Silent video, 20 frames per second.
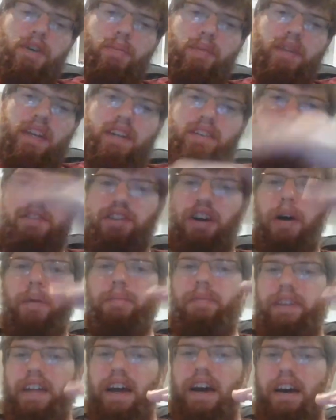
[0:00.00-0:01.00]
film, but they
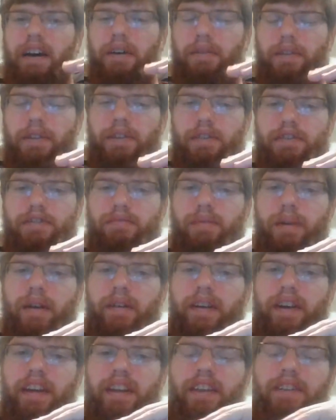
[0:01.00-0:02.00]
dumbed down the
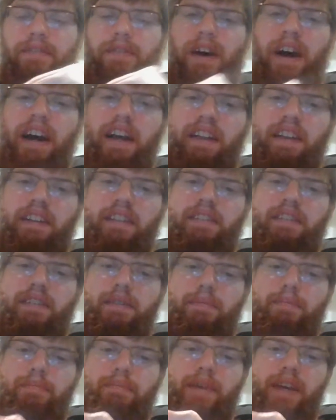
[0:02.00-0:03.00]
swearing and the violence
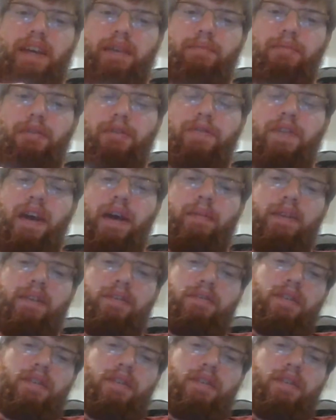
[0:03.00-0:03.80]
to make it more family